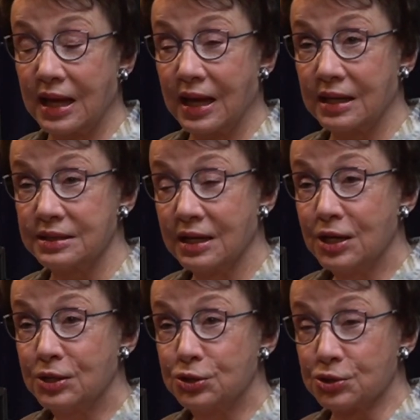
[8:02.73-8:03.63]
And
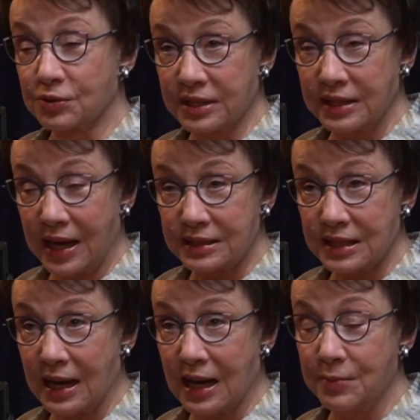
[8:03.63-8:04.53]
during that
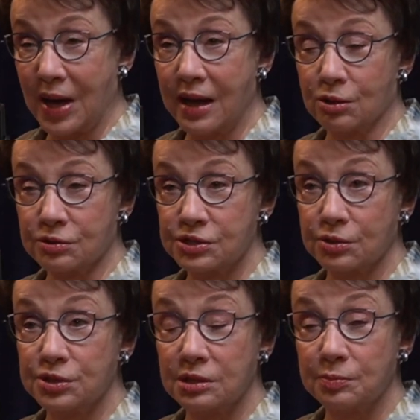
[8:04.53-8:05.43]
time, I also
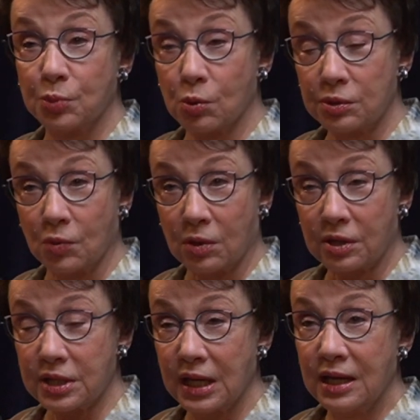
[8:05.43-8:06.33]
did board
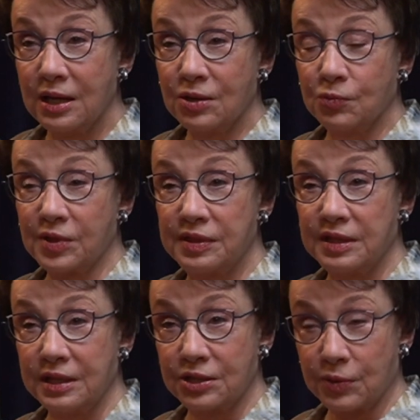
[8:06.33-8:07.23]
work with
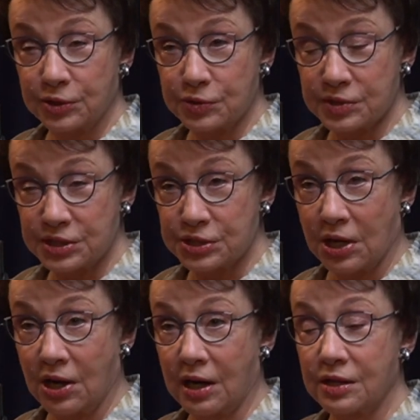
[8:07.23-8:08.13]
Theater Under the
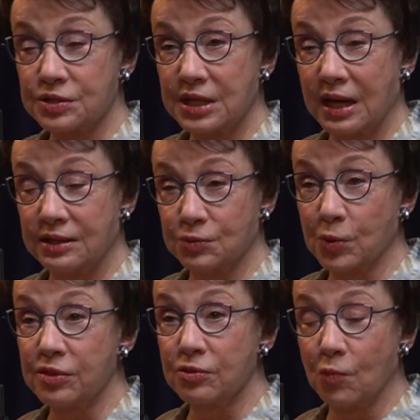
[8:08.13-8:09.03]
Stars and
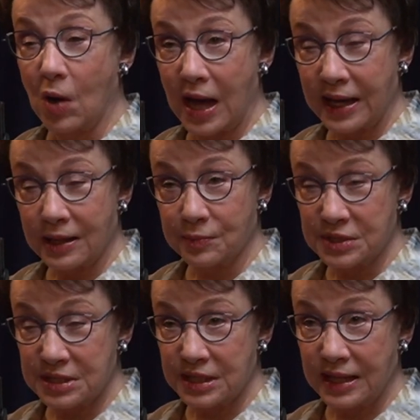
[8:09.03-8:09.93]
with the
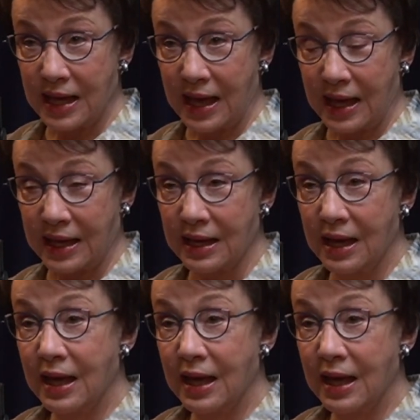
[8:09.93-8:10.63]
YMCA.